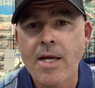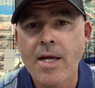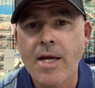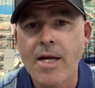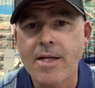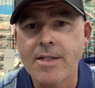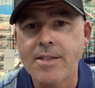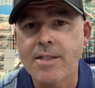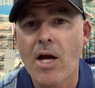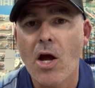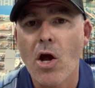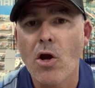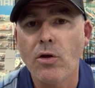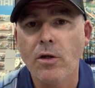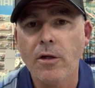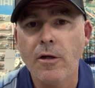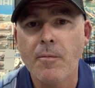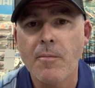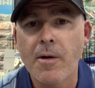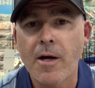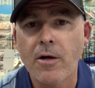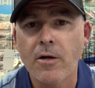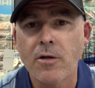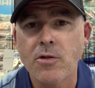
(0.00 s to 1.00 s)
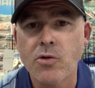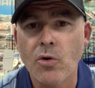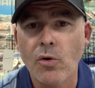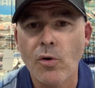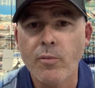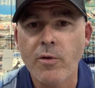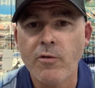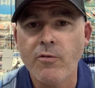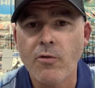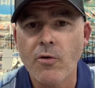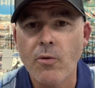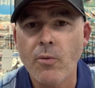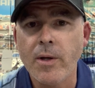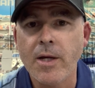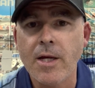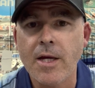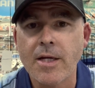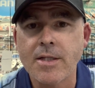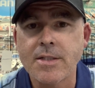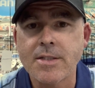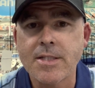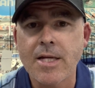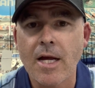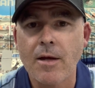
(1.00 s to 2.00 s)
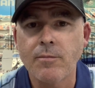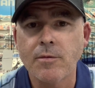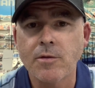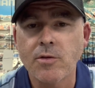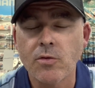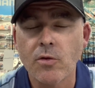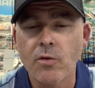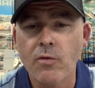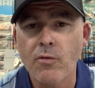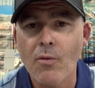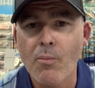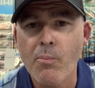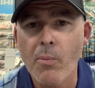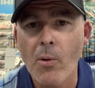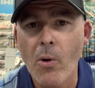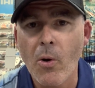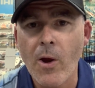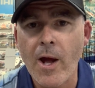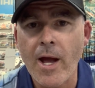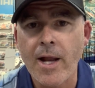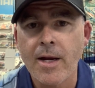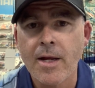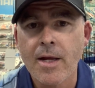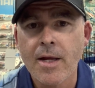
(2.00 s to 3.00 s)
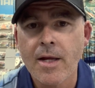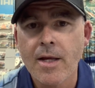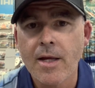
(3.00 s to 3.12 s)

It's only a matter of time before we get some sort of a bite.